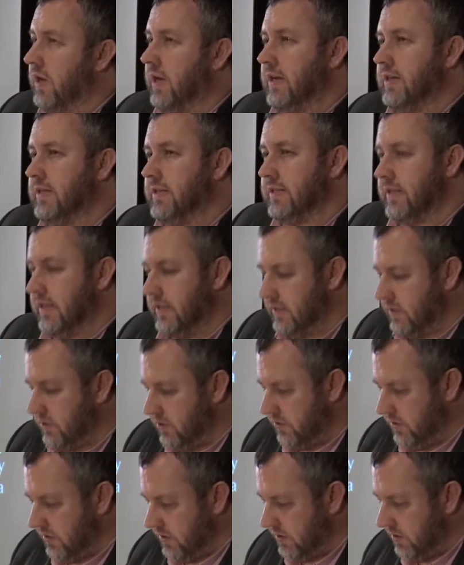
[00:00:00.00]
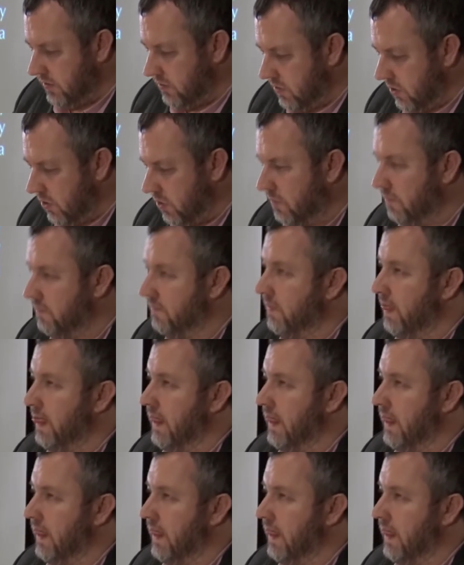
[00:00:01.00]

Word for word: as a student in Rome,